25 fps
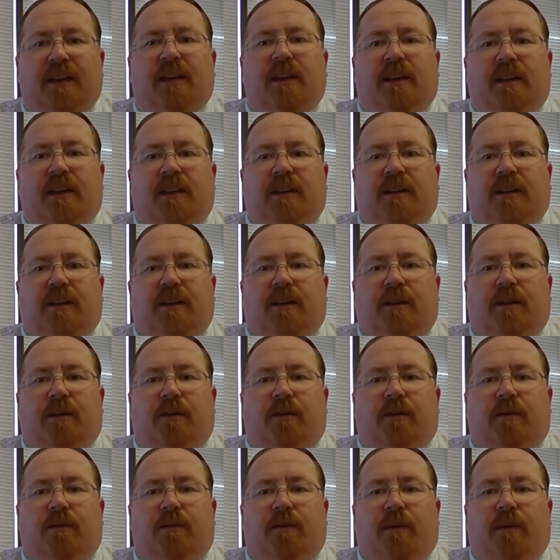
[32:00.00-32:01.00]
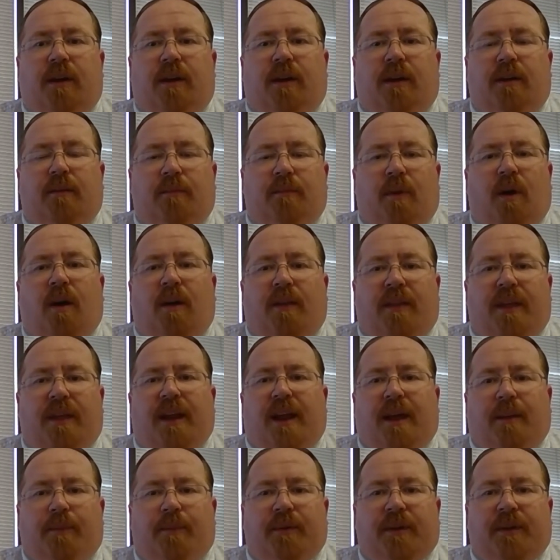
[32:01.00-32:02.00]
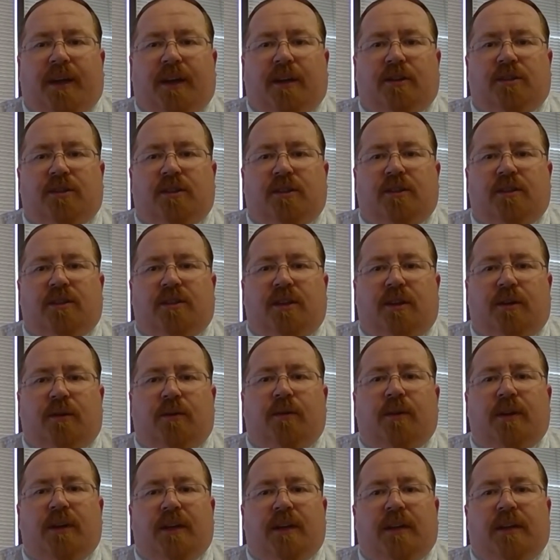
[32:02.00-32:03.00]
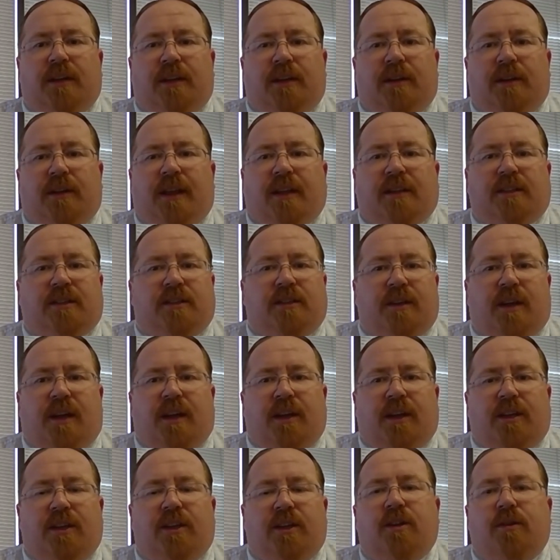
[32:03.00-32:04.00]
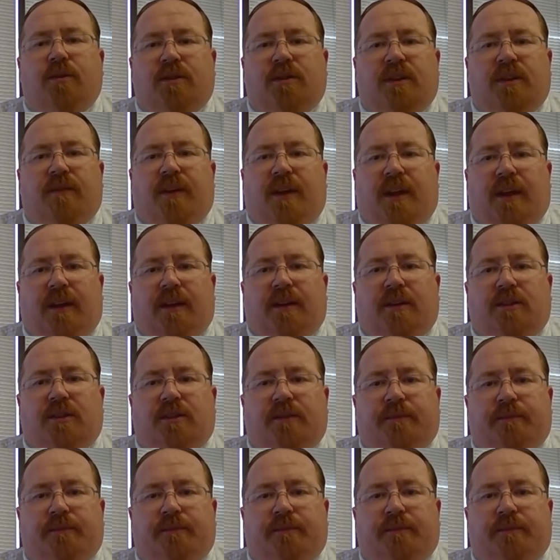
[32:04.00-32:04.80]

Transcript: you know, um, on that application. So, you know, that's a huge advantage.